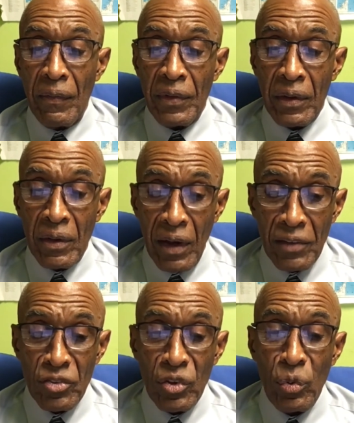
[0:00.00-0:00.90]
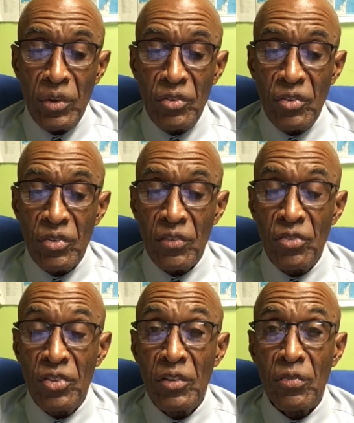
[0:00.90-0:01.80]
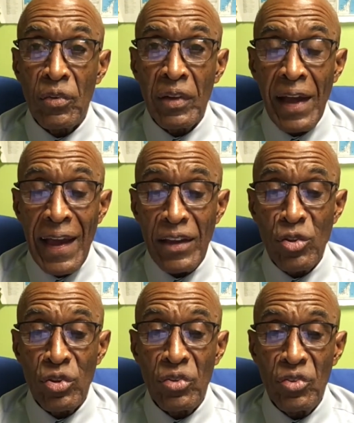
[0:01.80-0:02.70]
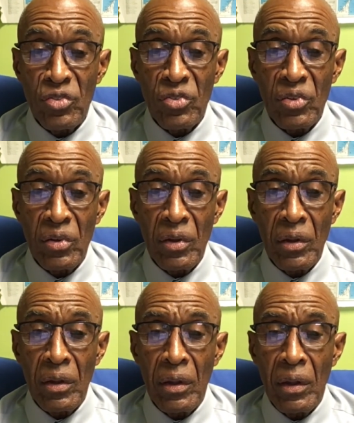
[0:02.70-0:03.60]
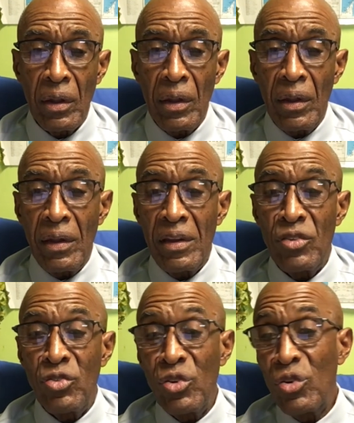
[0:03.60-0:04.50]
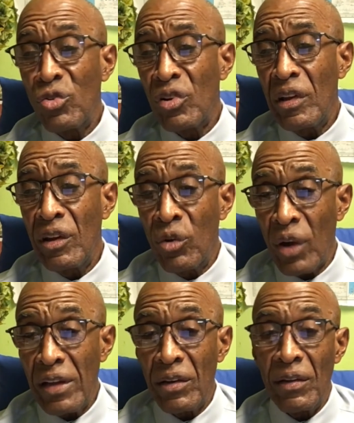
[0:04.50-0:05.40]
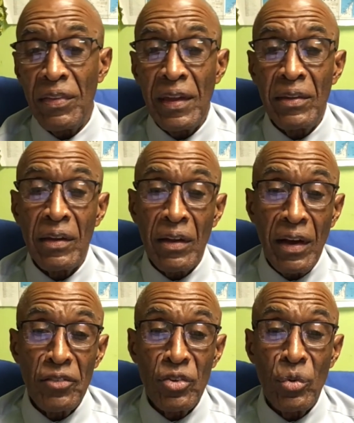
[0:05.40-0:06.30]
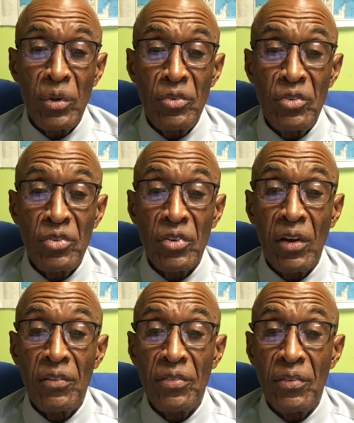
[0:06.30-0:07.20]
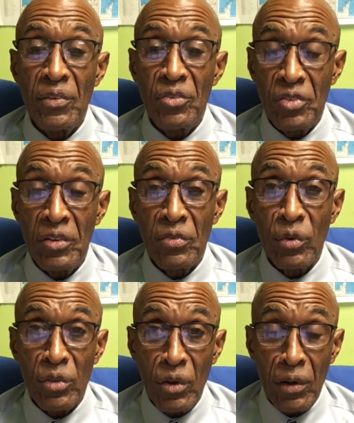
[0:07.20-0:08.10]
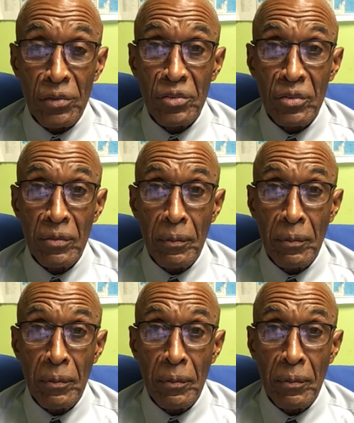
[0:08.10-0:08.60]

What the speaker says: The consequences of sinful actions is usually greater than the consequences of sinful thoughts.